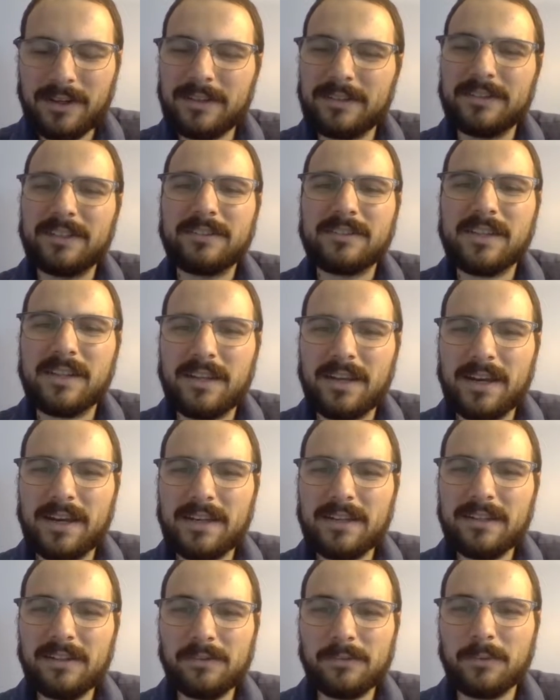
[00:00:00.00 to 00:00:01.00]
Now
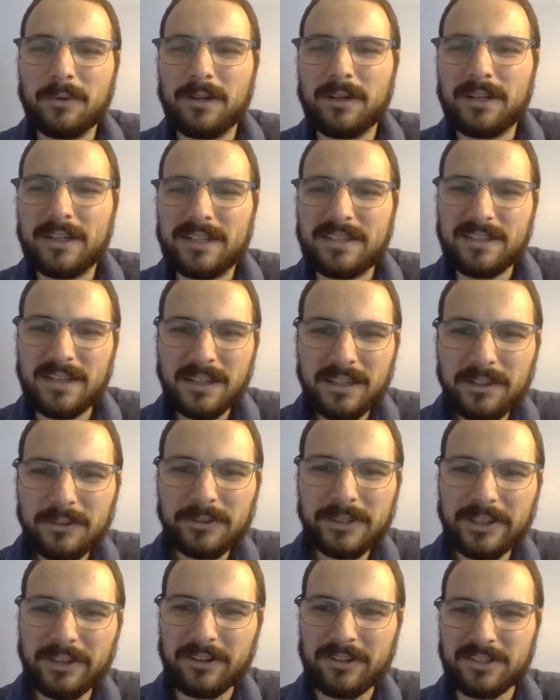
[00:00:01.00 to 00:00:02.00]
today, we're
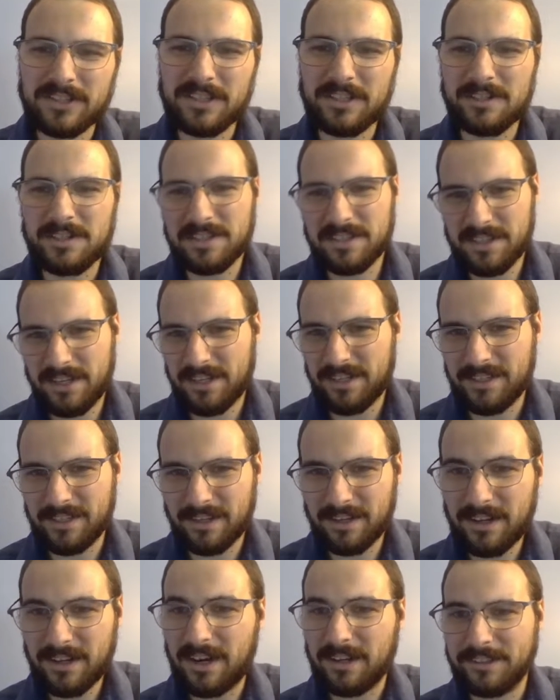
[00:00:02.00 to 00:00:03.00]
continuing our series on
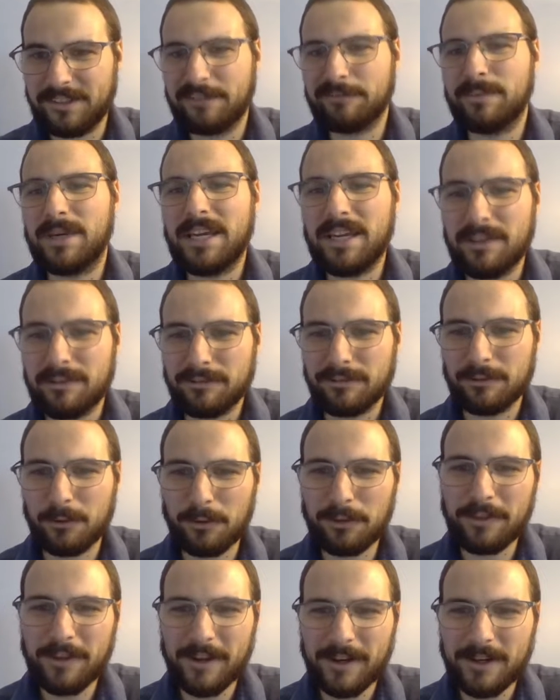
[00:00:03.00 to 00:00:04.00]
cognitive behavioral
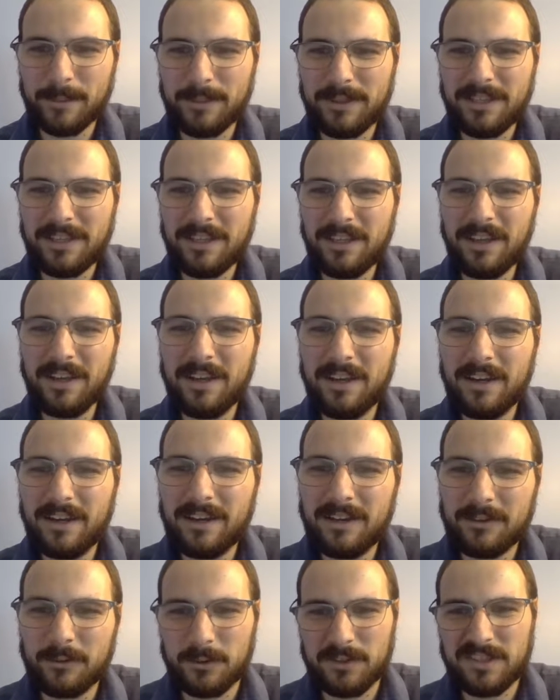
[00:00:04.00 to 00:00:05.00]
therapy,
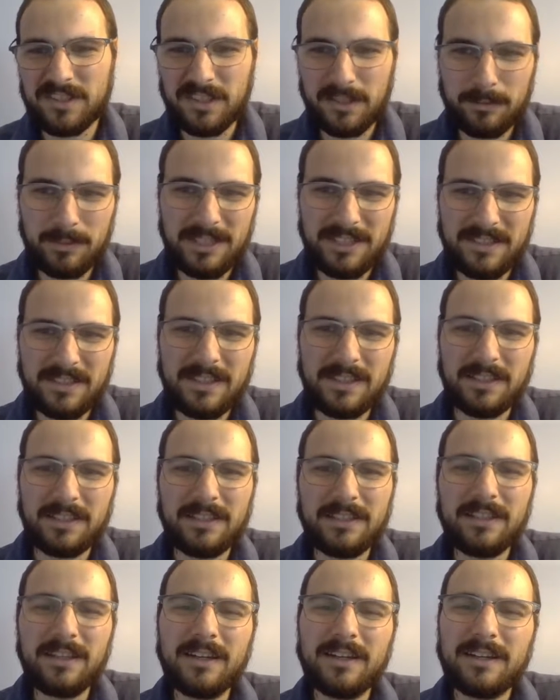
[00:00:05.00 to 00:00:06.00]
or
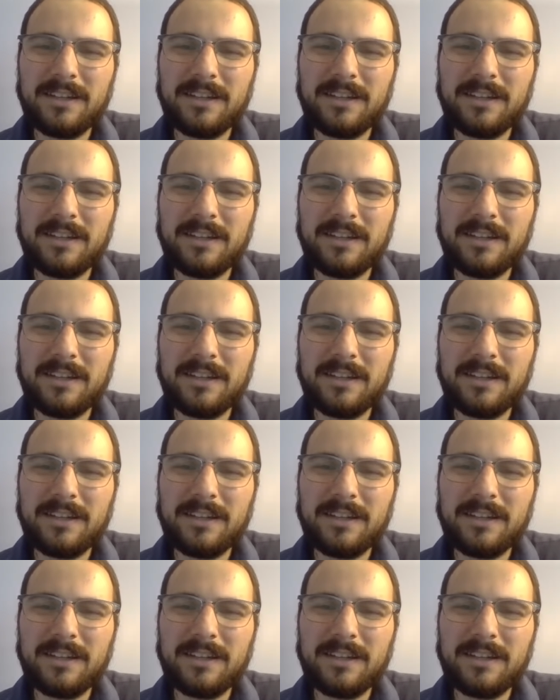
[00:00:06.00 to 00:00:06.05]
CBT.